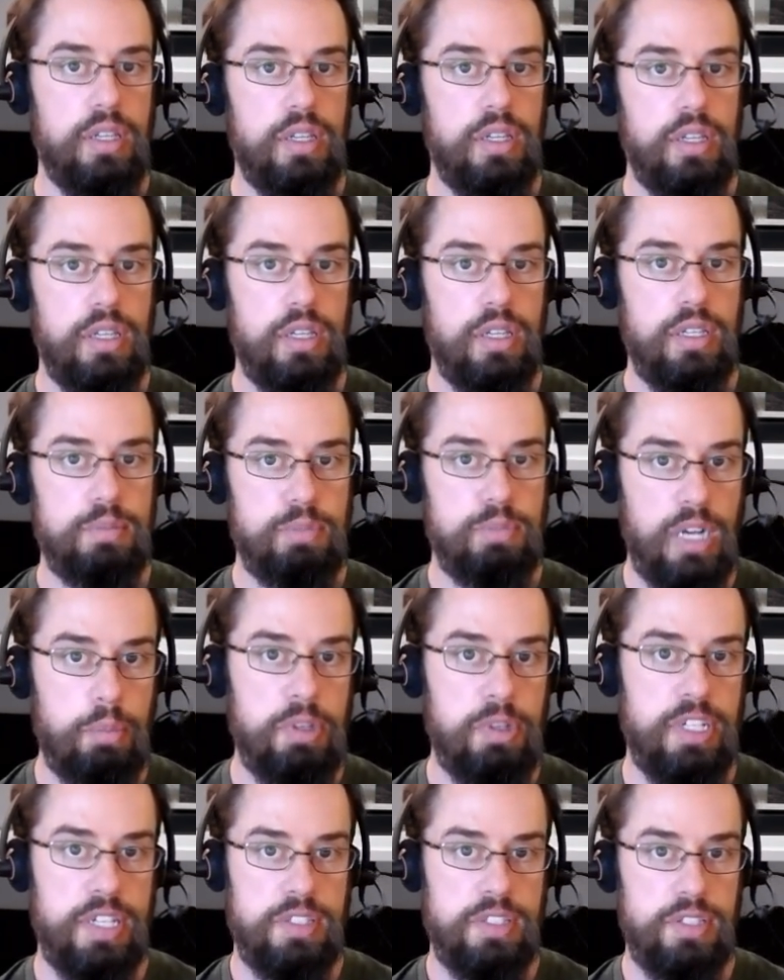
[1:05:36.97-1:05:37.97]
is probably
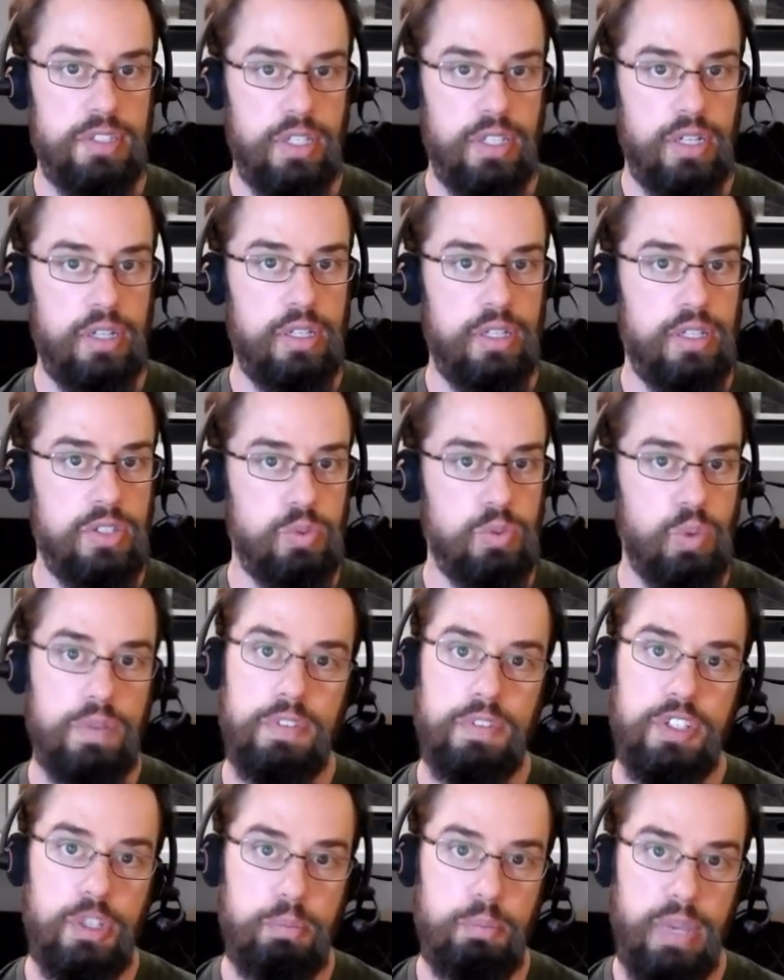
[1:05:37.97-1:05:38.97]
necessary, is we have to
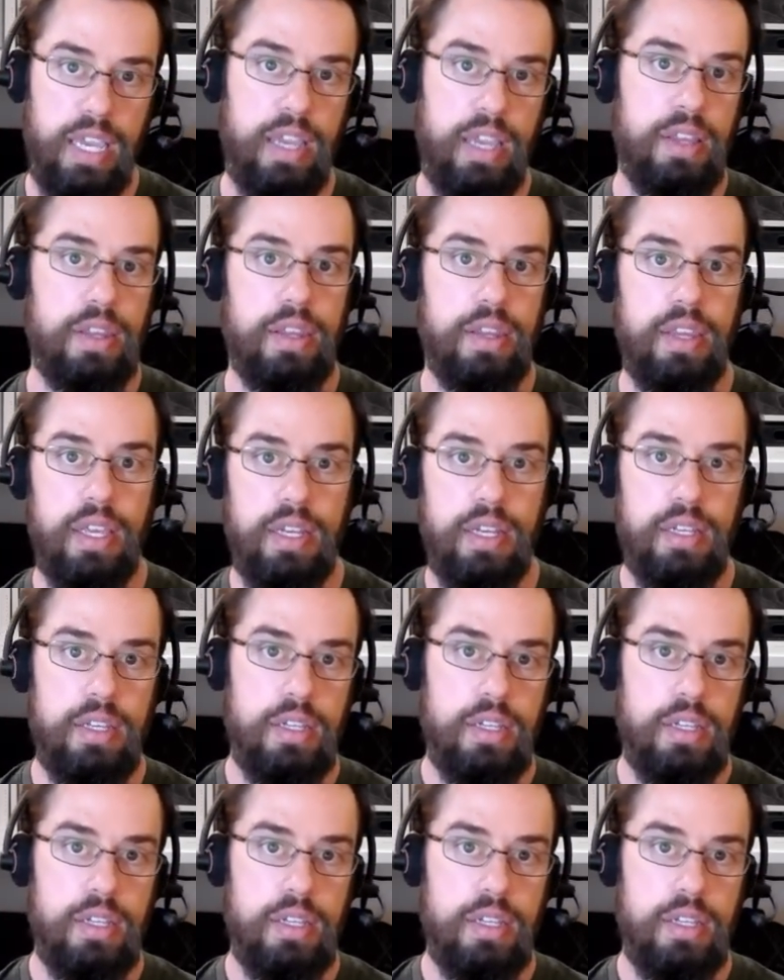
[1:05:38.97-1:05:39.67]
demand that